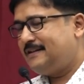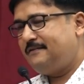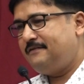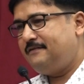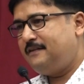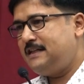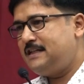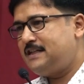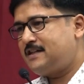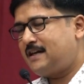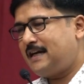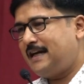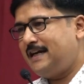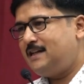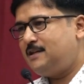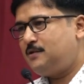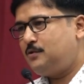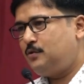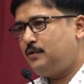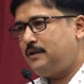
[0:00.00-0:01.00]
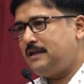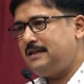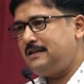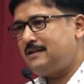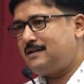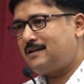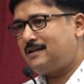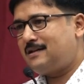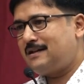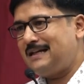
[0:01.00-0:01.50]
We try to
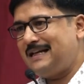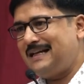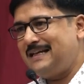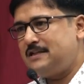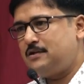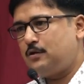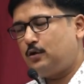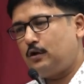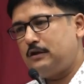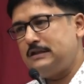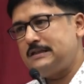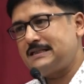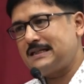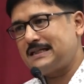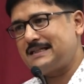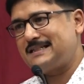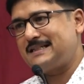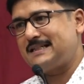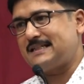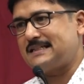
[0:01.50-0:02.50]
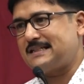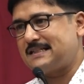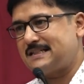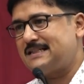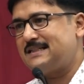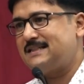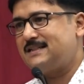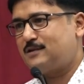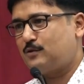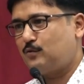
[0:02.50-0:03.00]
internalize all
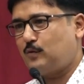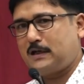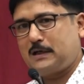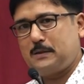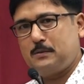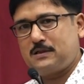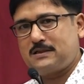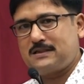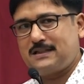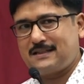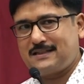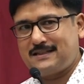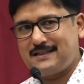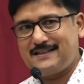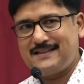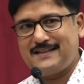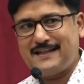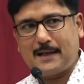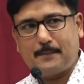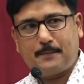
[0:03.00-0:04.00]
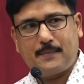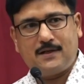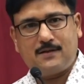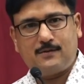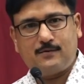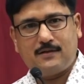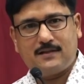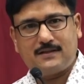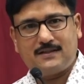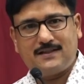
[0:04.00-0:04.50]
success. So whatever success has happened
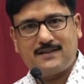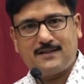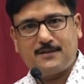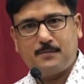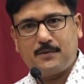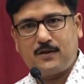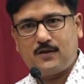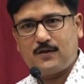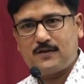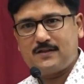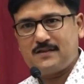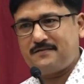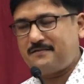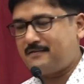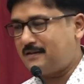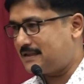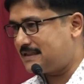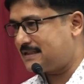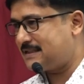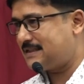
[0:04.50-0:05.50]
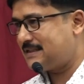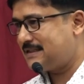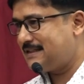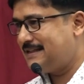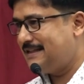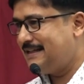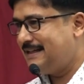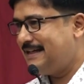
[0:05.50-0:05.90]
to us, it is because of us.